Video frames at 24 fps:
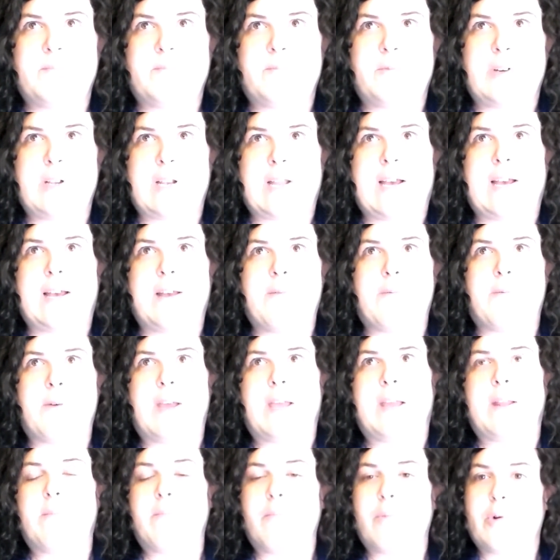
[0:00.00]
when I
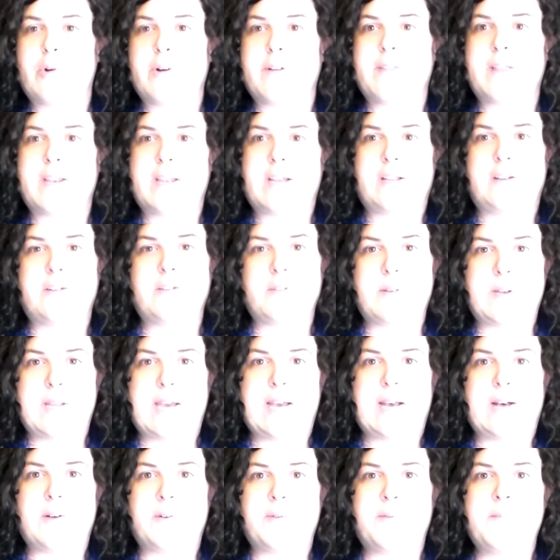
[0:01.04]
weighed more than I do
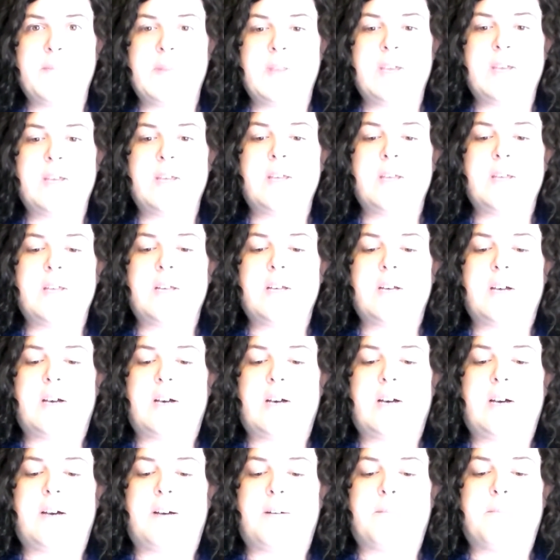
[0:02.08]
now,
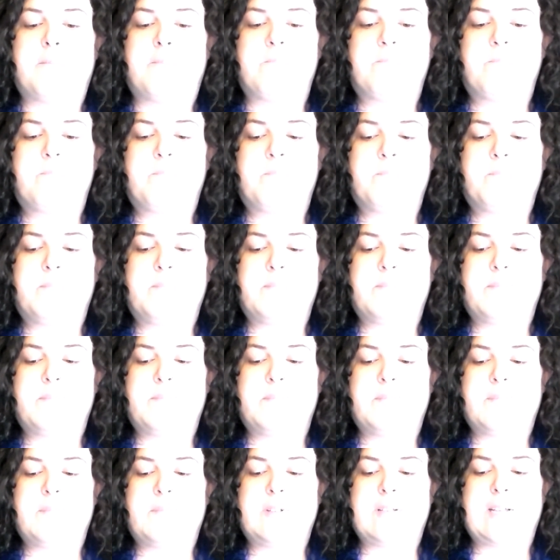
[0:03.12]
um,
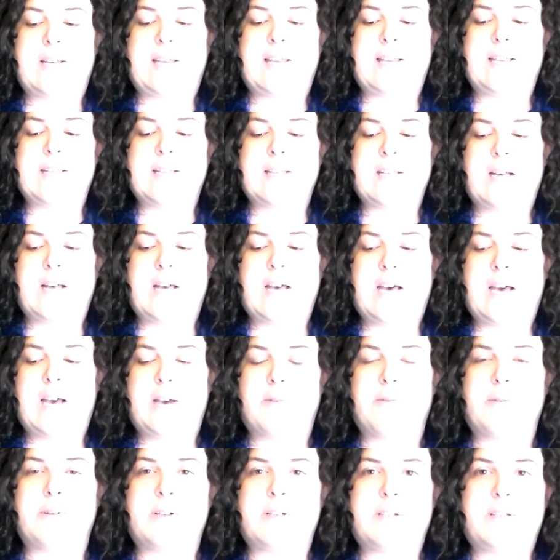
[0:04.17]
like I
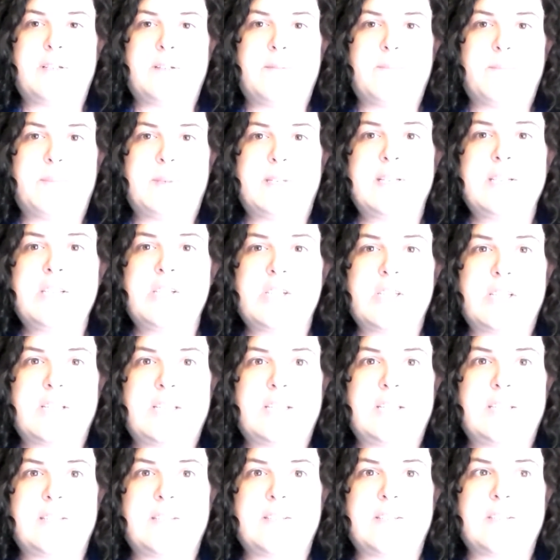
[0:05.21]
would binge
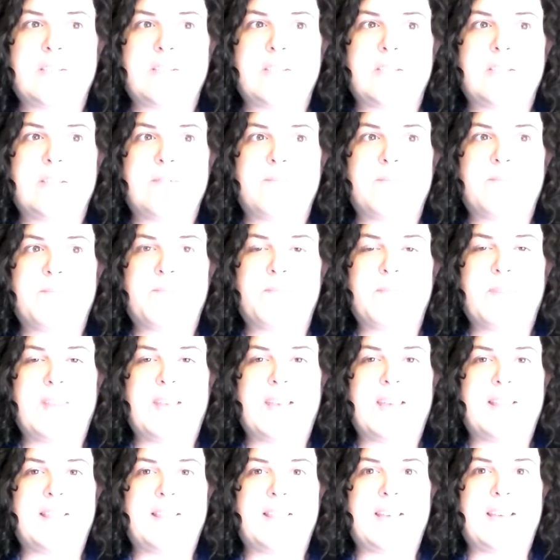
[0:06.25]
eat
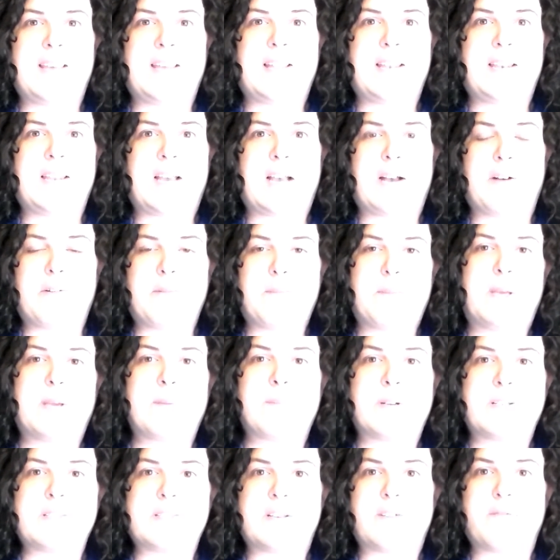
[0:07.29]
and then I would
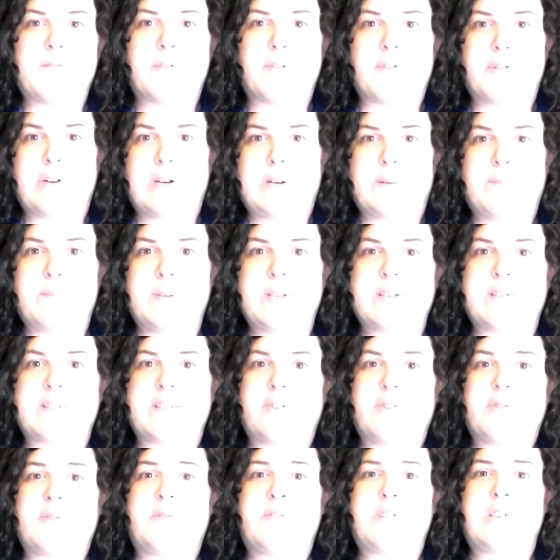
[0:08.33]
make myself throw up because
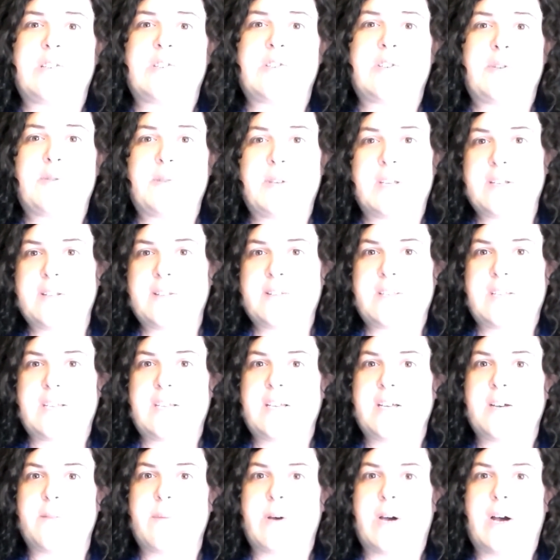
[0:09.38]
I would feel so
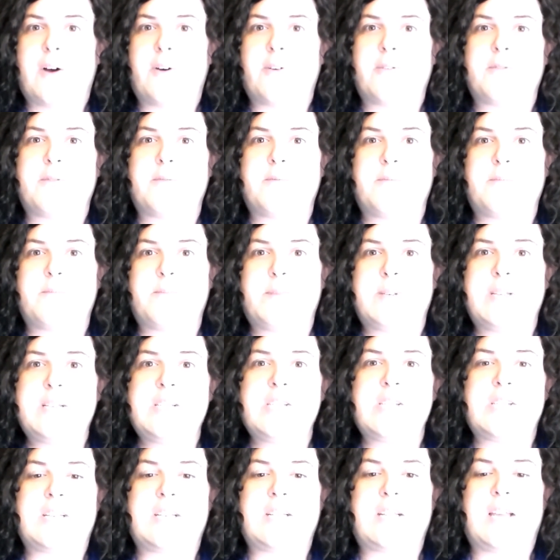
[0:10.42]
guilty about
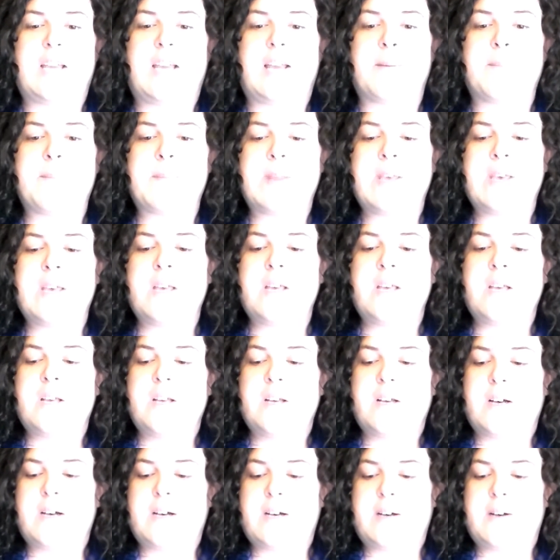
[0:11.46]
binge eating.
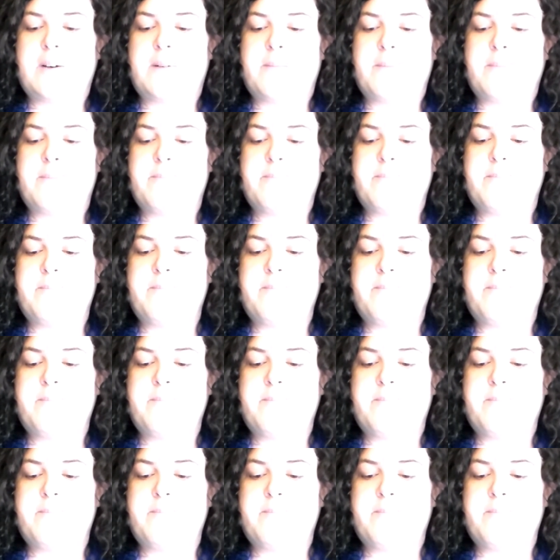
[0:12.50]
Um,